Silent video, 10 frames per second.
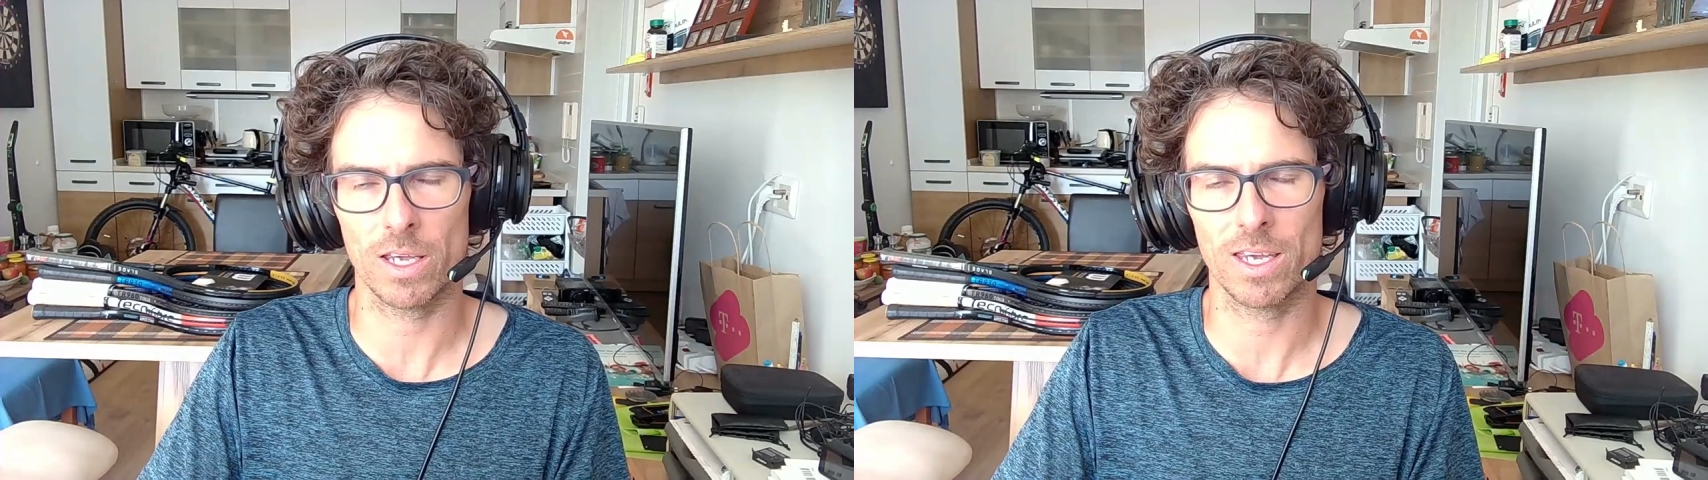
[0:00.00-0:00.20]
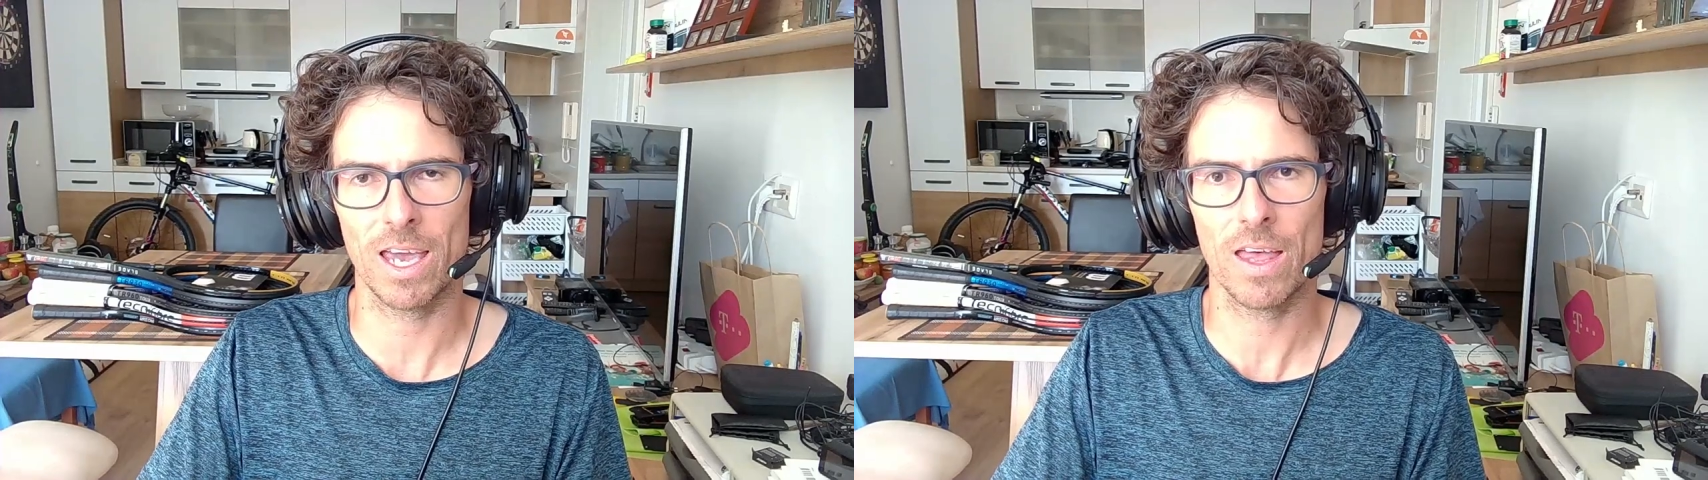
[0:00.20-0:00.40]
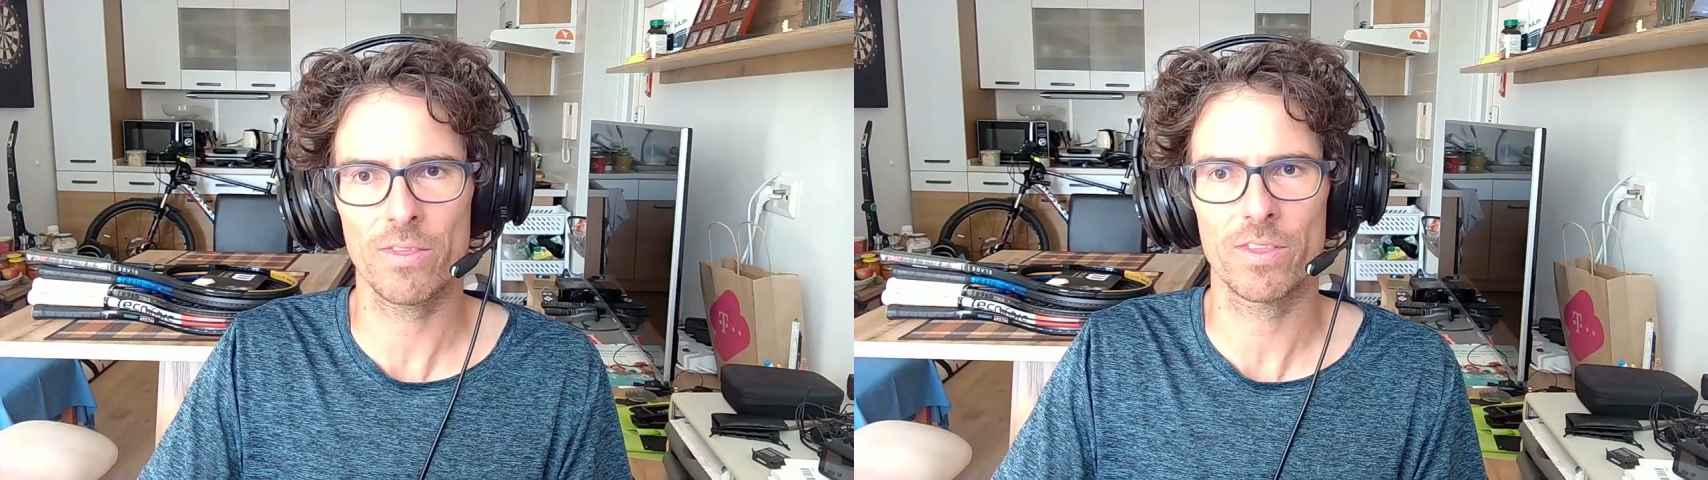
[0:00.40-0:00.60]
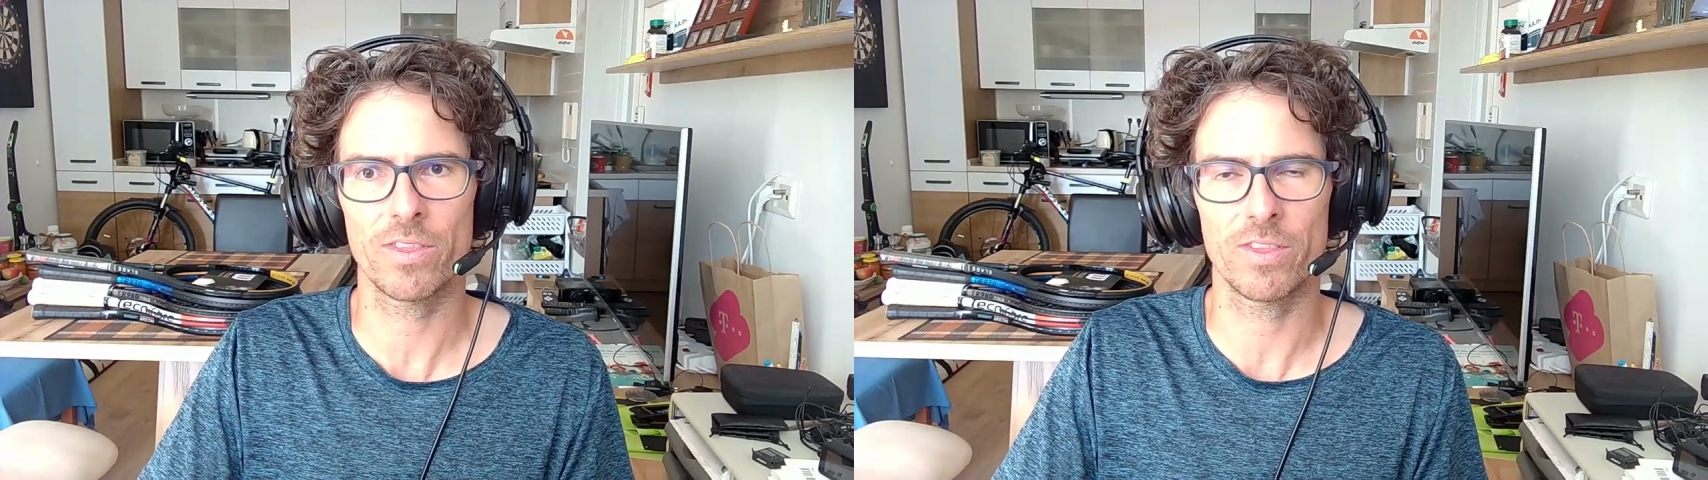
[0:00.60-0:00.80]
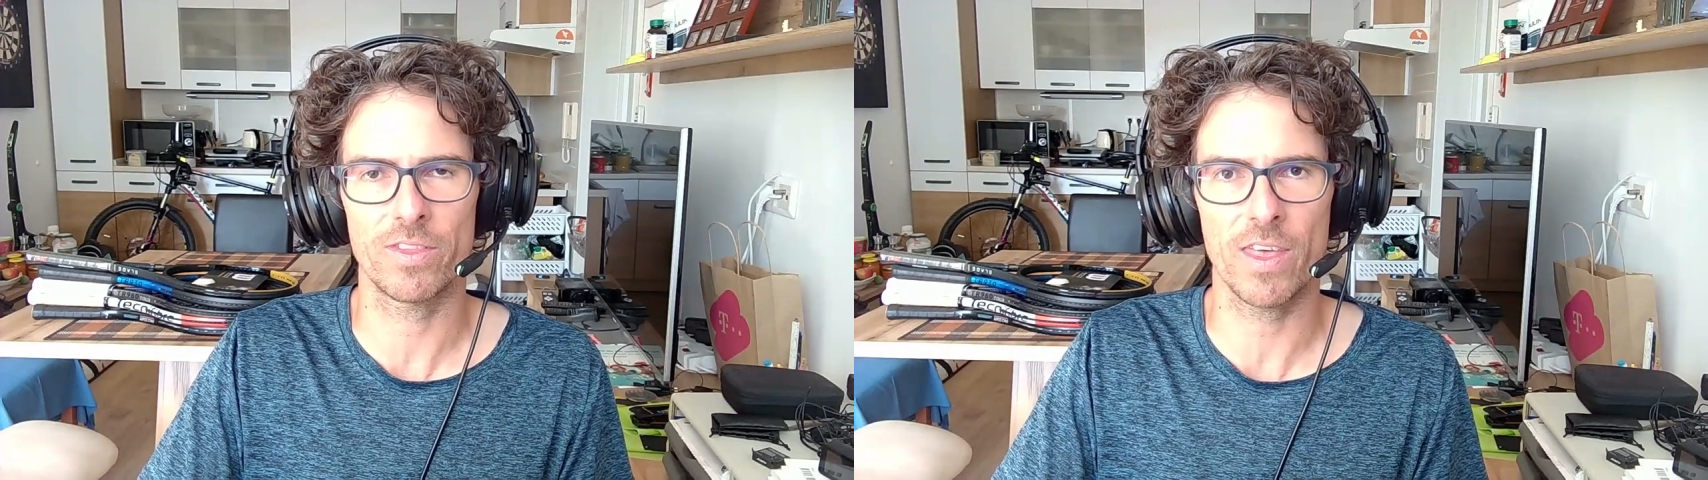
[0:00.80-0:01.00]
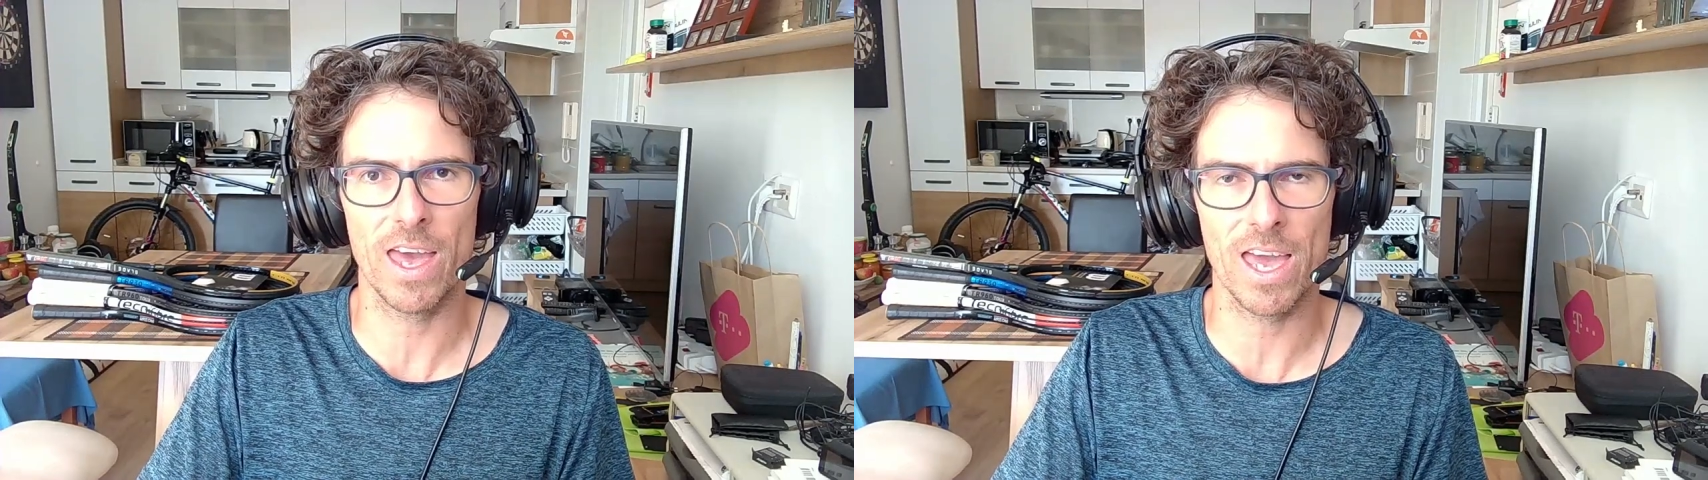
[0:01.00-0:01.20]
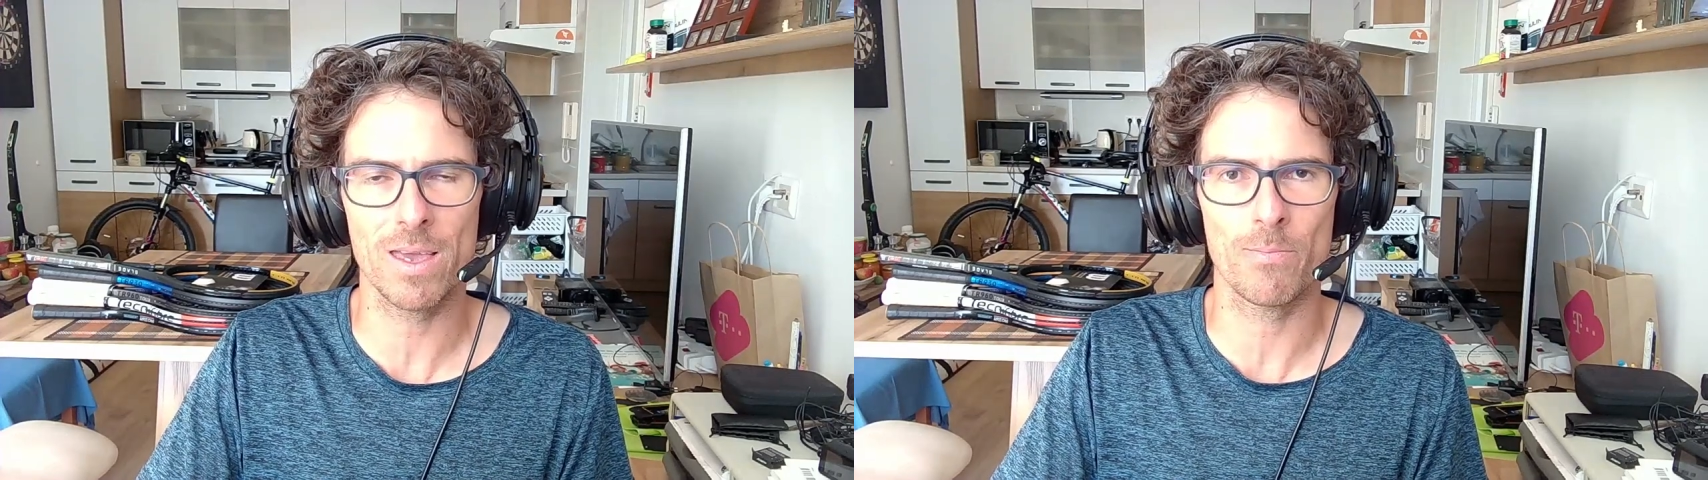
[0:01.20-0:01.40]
can they